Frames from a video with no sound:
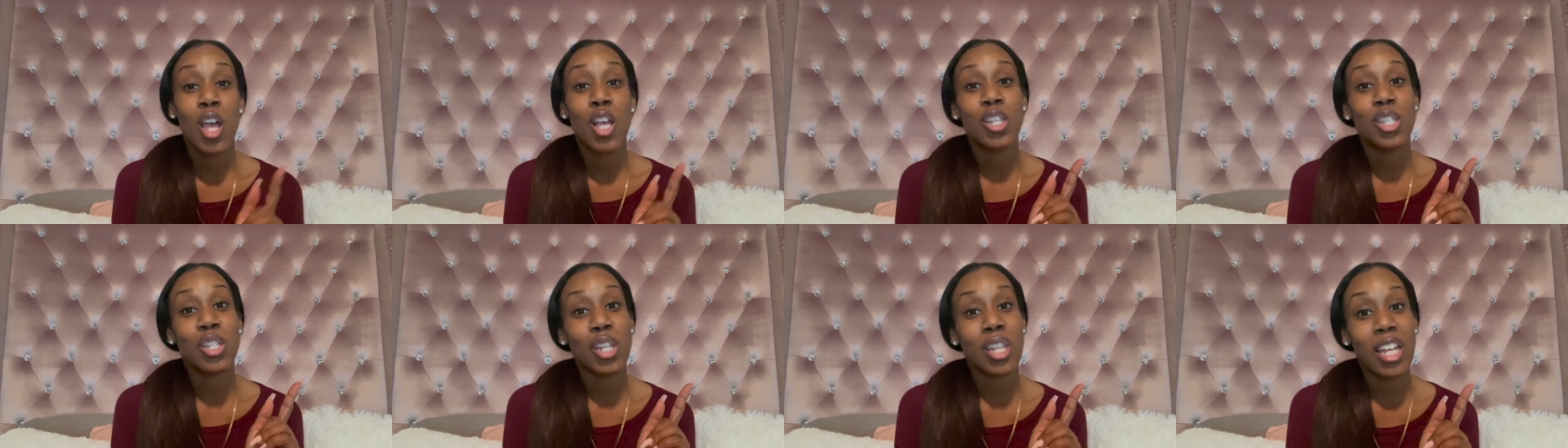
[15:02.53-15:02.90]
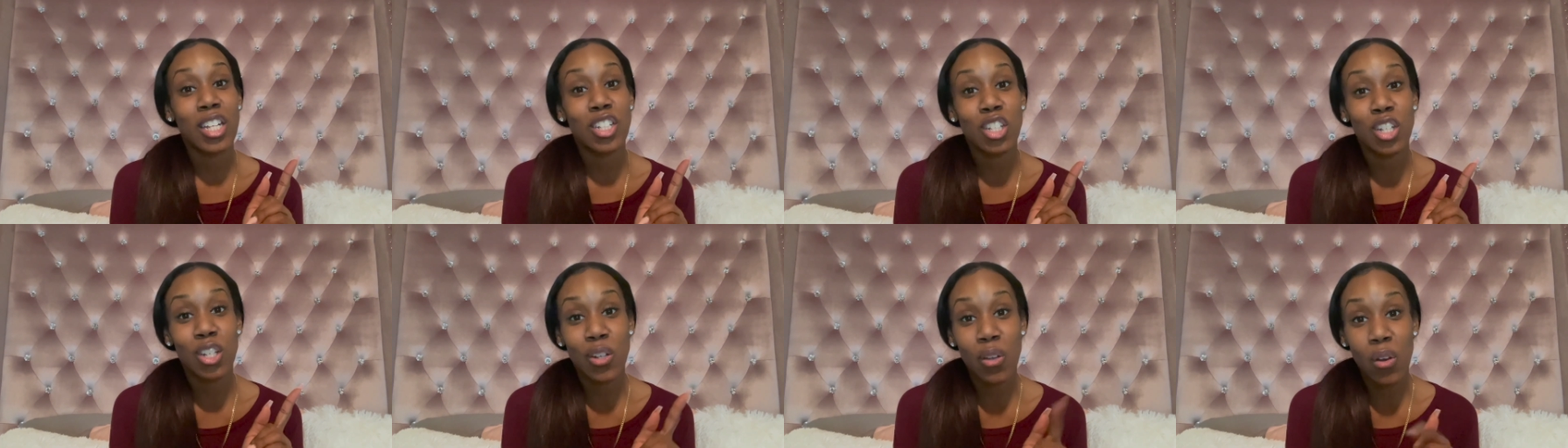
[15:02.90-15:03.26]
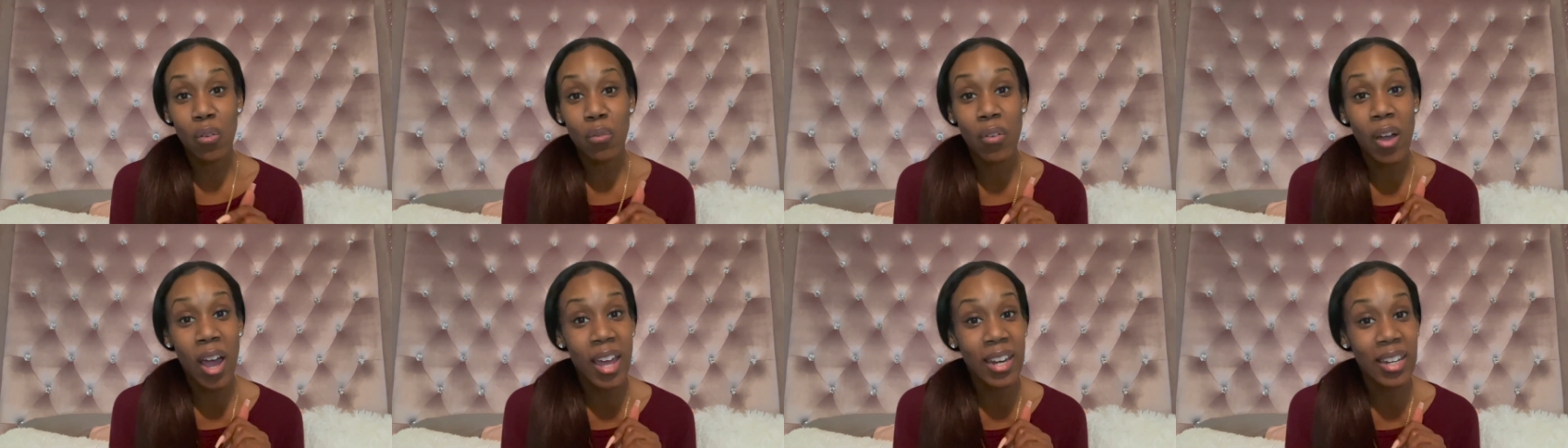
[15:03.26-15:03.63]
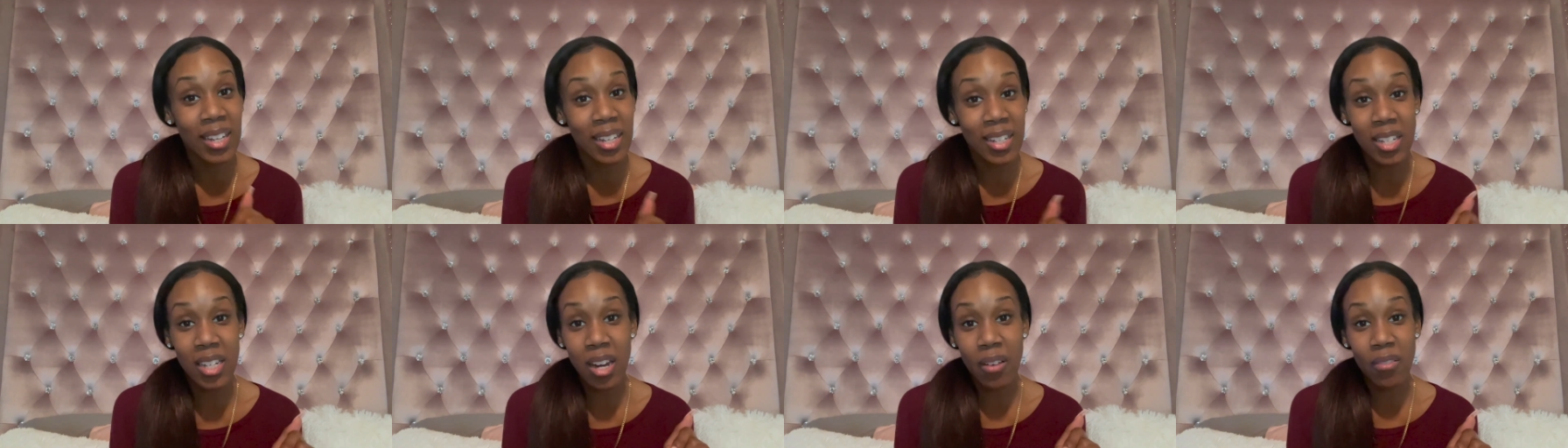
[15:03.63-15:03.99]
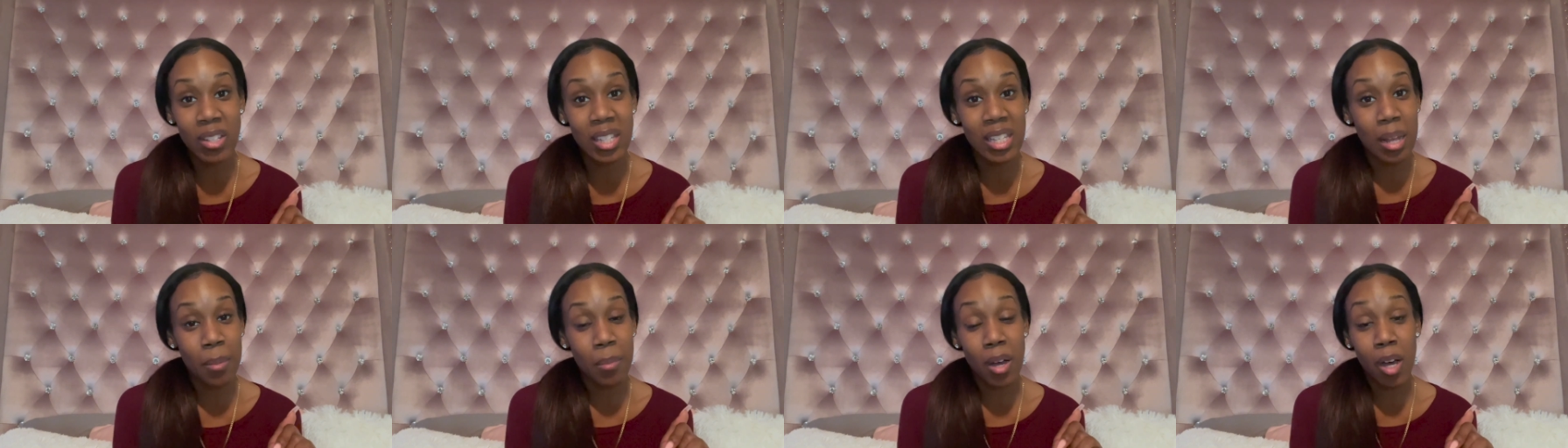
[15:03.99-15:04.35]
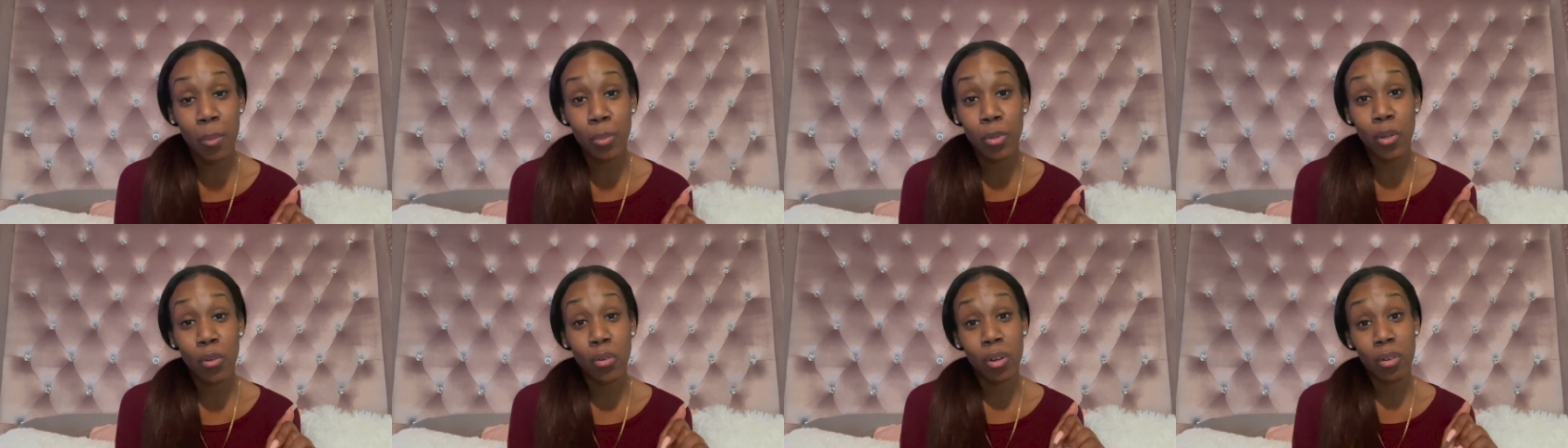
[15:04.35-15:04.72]
so that you're notified each and every time I
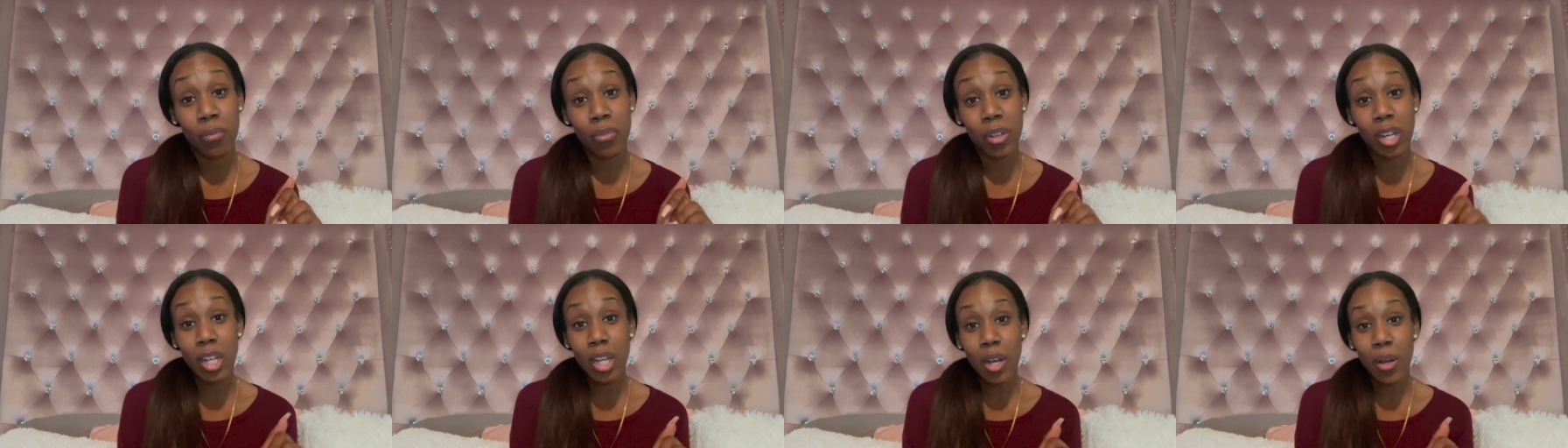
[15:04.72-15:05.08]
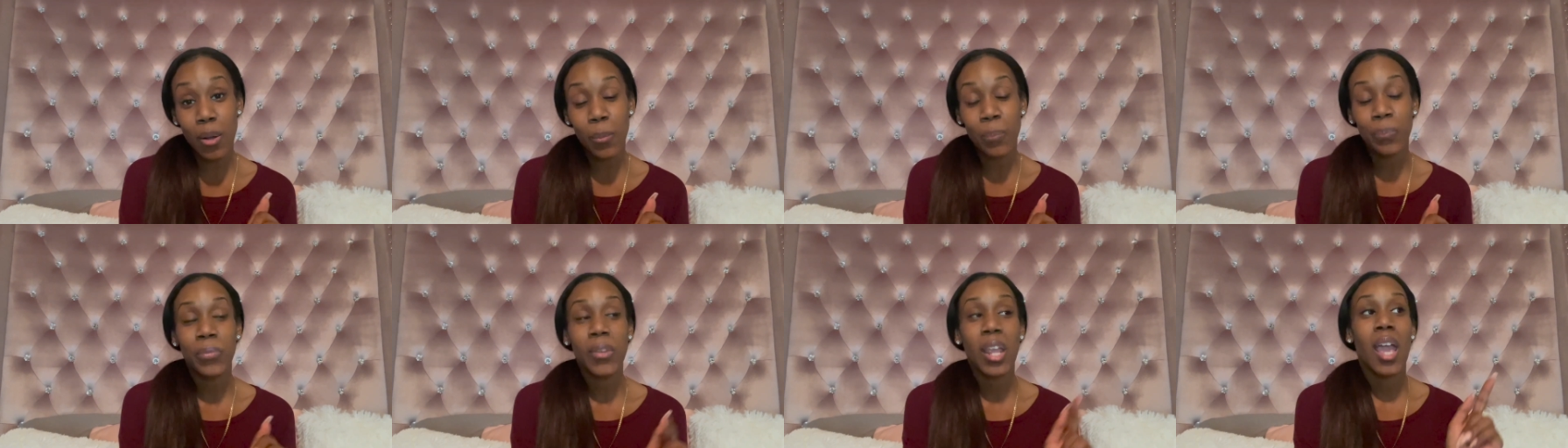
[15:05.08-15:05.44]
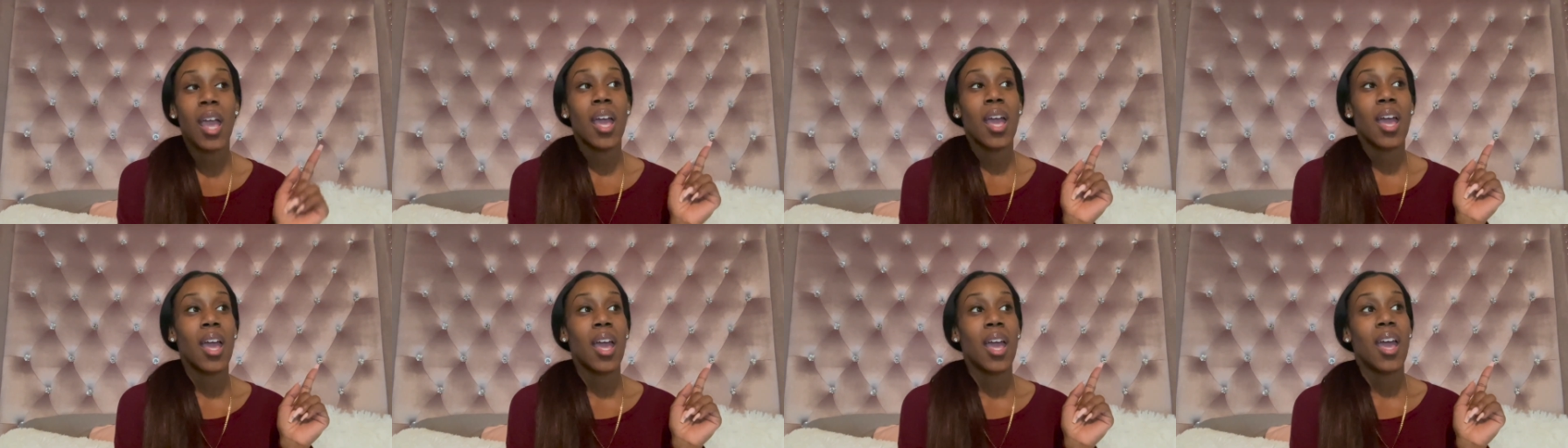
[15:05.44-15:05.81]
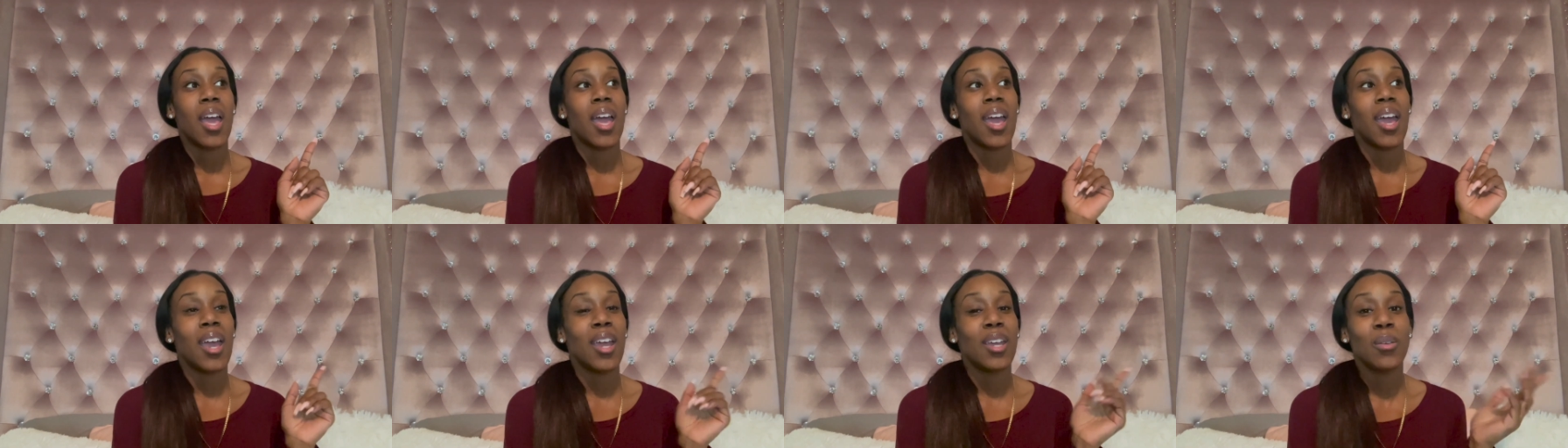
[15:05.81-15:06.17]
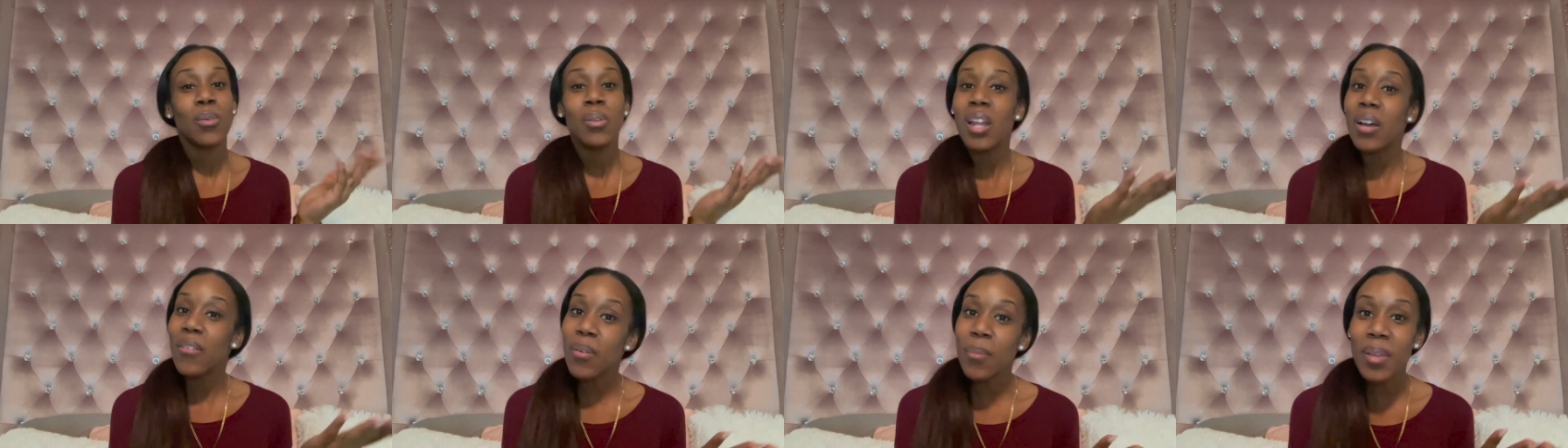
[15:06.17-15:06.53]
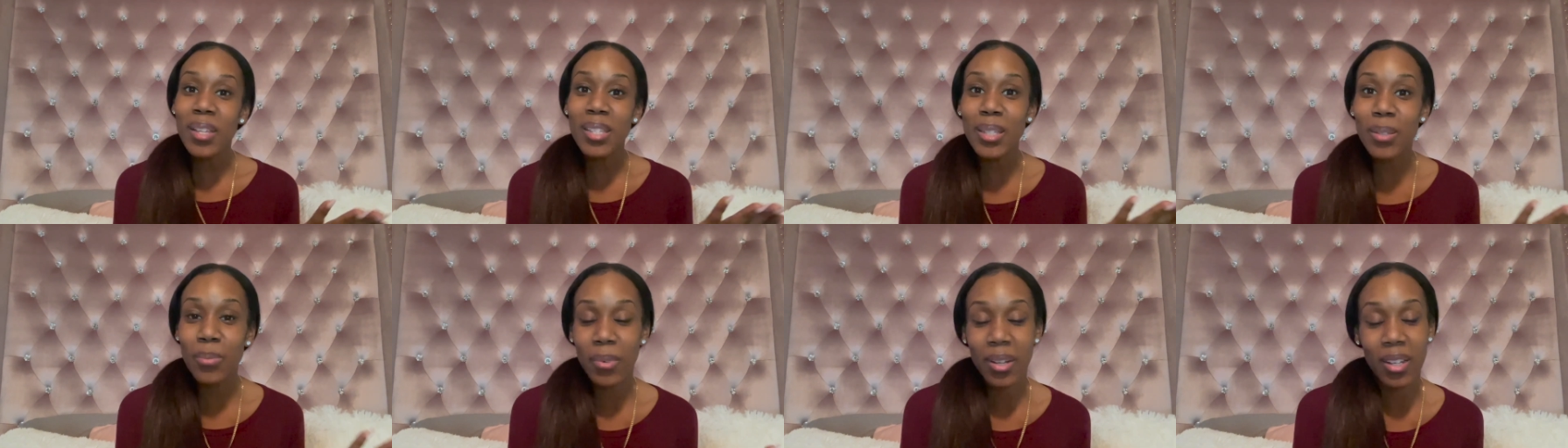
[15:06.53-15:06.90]
upload a video and you never
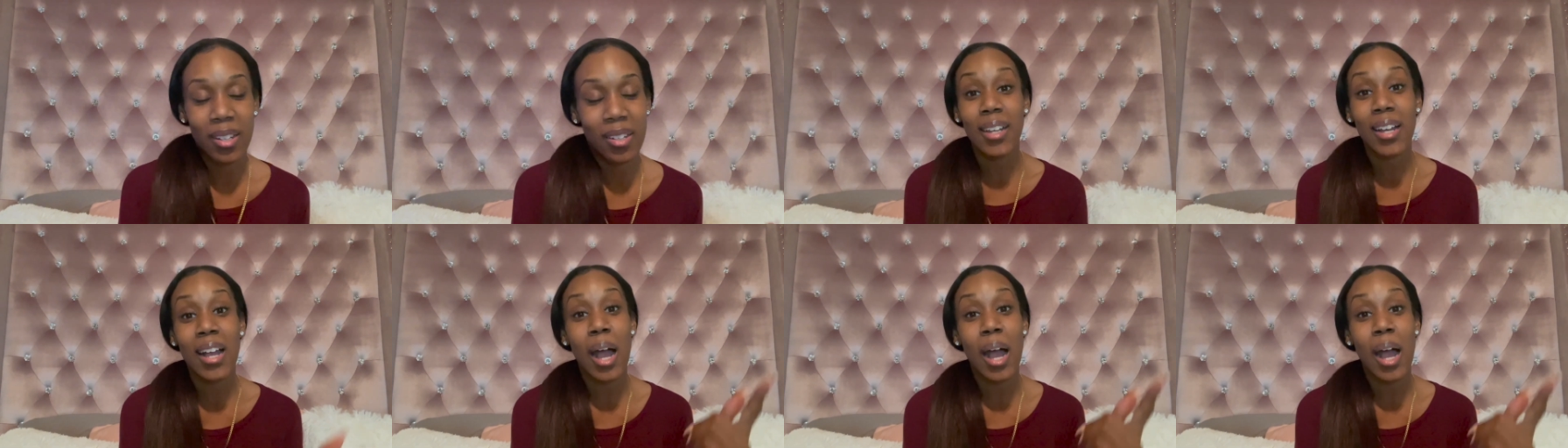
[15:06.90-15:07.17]
miss one.